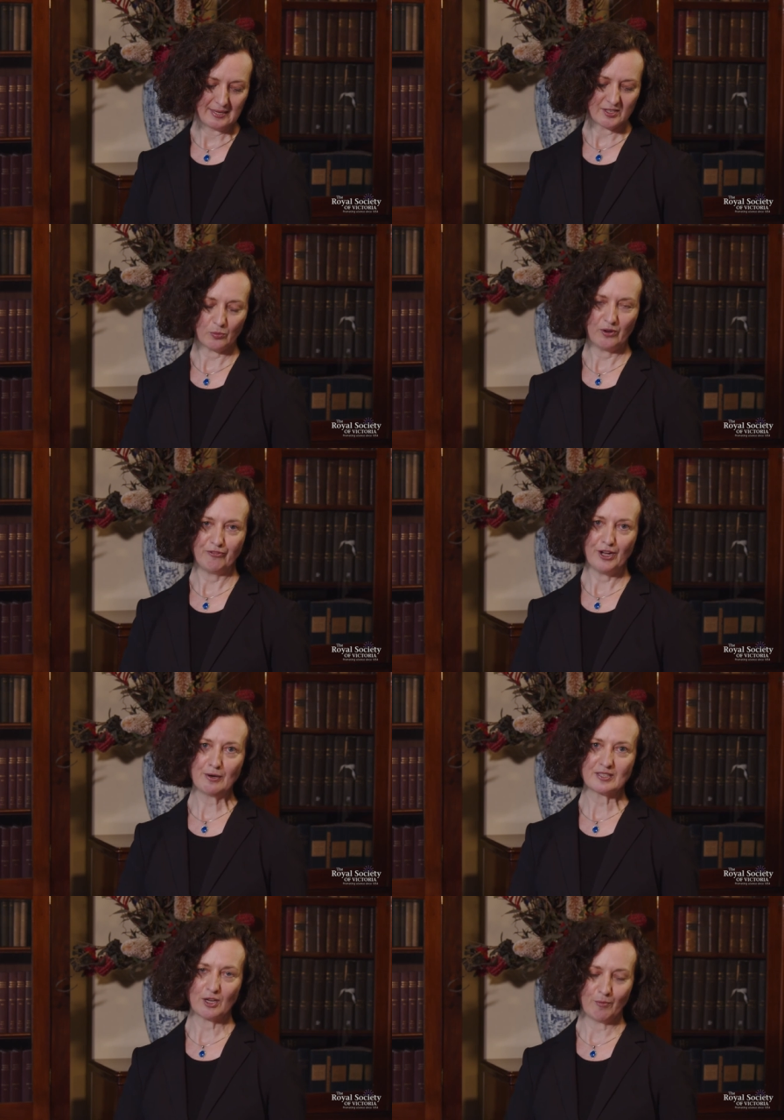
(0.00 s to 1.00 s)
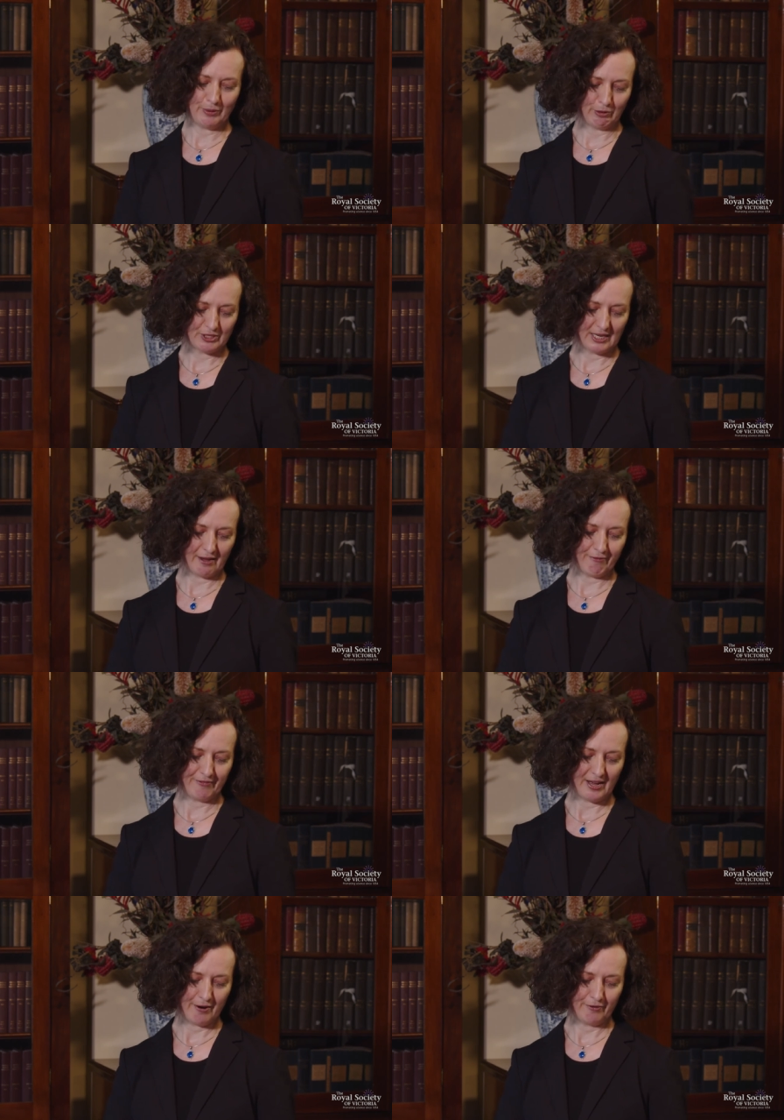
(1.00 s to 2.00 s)
so that we're focusing on building a
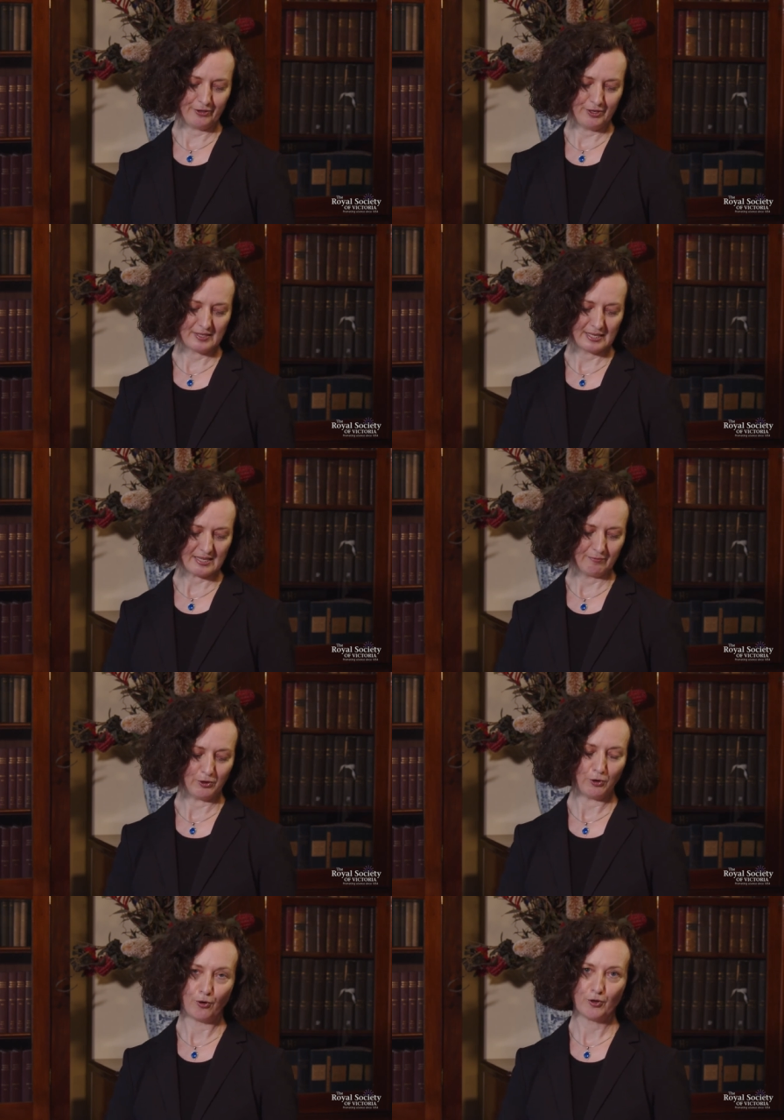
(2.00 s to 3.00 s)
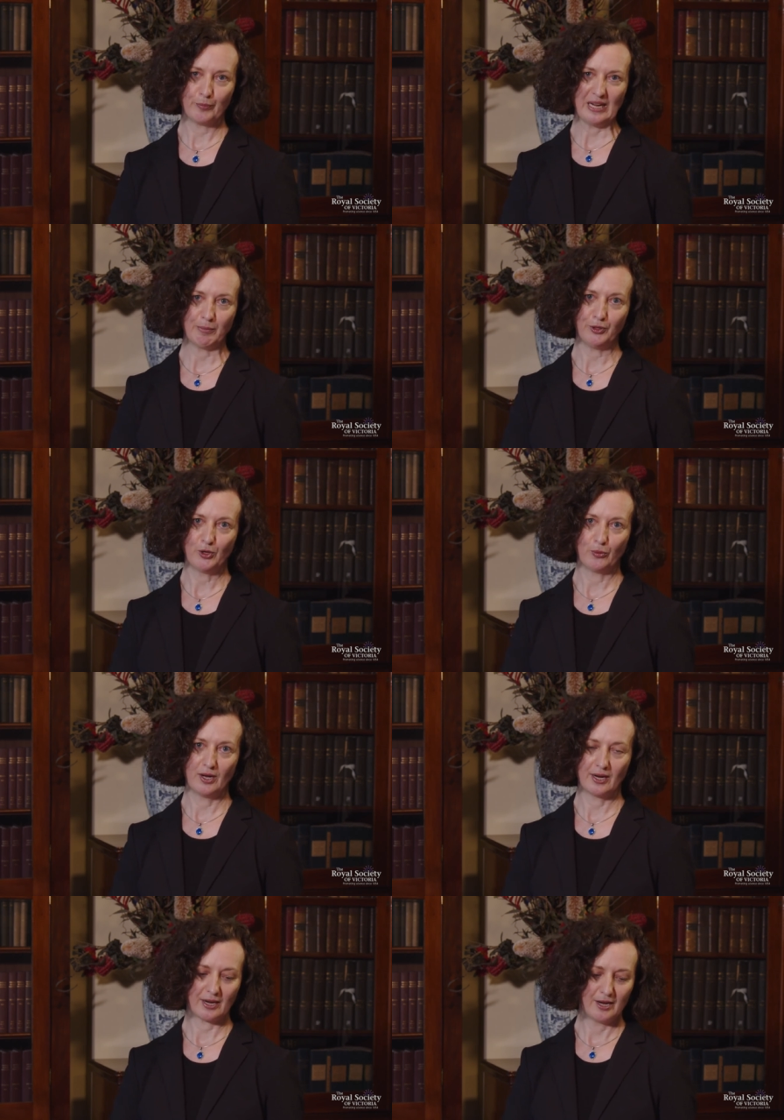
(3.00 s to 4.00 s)
fairer food system for all the people who
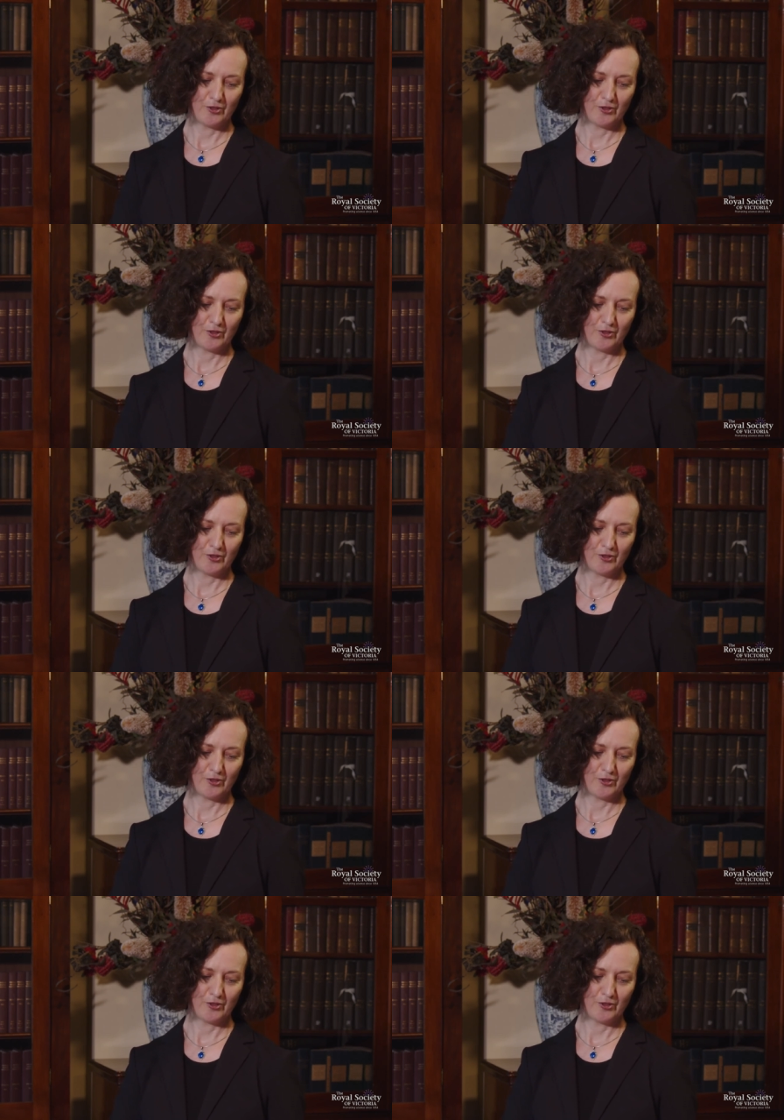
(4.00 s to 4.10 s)
work